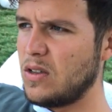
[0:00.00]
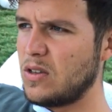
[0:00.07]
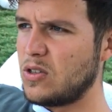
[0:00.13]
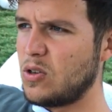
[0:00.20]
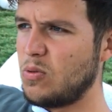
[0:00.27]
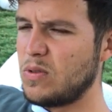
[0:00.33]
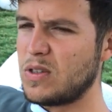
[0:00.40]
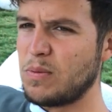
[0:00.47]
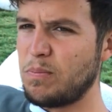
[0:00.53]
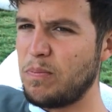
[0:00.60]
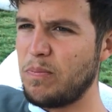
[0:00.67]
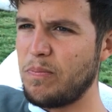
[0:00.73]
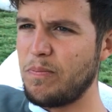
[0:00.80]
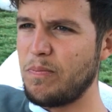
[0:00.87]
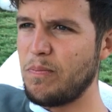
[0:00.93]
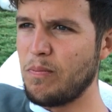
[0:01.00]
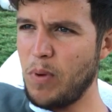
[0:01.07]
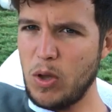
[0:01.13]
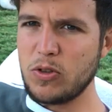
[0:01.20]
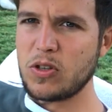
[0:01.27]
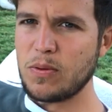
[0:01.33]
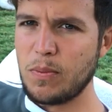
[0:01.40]
So it was
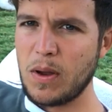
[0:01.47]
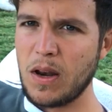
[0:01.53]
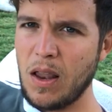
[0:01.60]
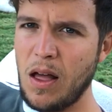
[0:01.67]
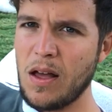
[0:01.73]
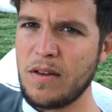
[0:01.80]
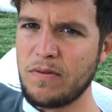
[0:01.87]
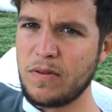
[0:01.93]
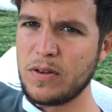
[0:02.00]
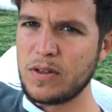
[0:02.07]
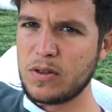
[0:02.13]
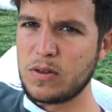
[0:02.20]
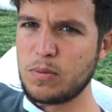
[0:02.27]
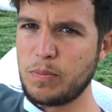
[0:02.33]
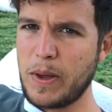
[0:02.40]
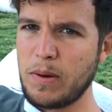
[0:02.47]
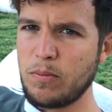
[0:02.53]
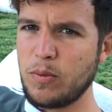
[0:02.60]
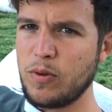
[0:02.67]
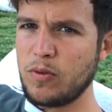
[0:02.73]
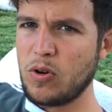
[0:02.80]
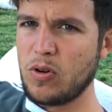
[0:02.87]
most of my life had
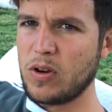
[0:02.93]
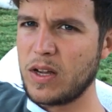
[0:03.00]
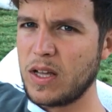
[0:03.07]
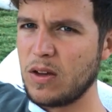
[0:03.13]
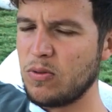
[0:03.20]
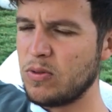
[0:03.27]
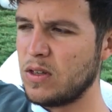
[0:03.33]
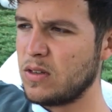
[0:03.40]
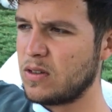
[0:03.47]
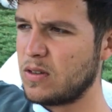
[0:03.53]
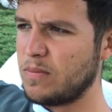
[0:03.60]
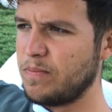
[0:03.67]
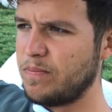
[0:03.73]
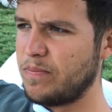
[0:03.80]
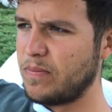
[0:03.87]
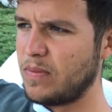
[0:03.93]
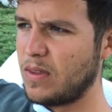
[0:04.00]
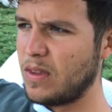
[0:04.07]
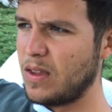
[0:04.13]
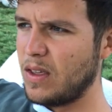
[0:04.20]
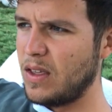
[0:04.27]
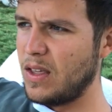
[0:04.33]
spent with chronic illness,
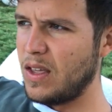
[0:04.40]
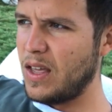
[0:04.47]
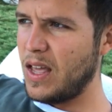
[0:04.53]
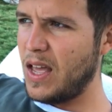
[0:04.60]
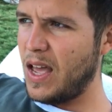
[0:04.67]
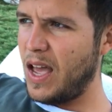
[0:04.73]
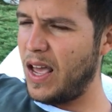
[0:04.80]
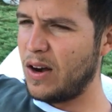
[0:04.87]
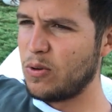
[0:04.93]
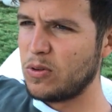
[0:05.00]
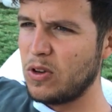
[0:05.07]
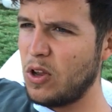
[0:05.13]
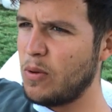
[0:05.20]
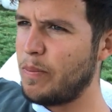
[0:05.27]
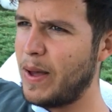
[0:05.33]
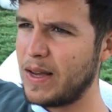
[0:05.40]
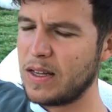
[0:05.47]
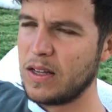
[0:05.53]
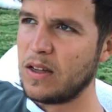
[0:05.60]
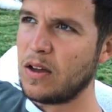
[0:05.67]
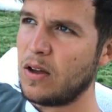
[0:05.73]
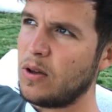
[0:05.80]
and I would look back
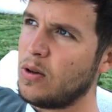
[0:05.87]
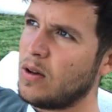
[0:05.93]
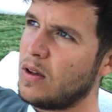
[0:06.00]
and go,